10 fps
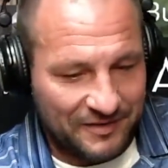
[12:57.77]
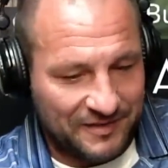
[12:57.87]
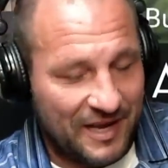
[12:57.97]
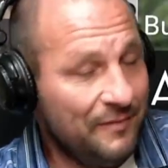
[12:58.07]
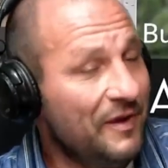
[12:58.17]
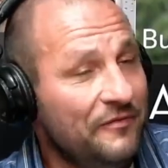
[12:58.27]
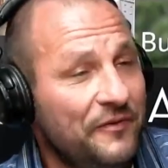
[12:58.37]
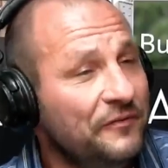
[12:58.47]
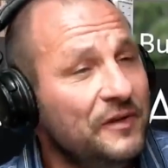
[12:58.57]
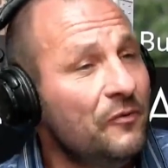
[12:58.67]
signed by
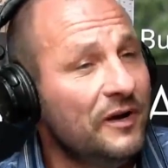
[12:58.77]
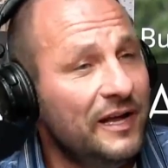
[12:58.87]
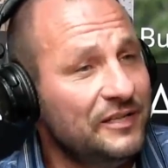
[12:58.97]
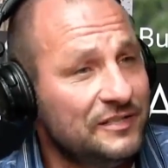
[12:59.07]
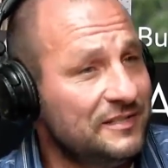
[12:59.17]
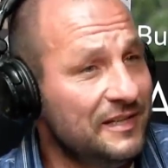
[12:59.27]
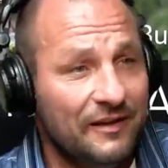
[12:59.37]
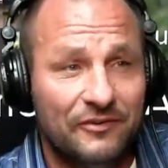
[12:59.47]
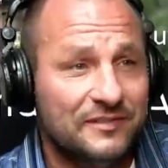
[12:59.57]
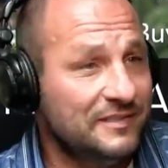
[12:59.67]
51 agents
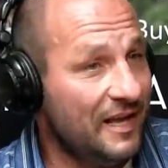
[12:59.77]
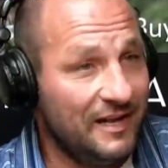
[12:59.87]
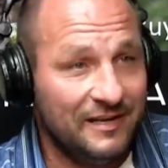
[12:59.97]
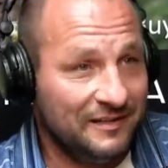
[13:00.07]
never said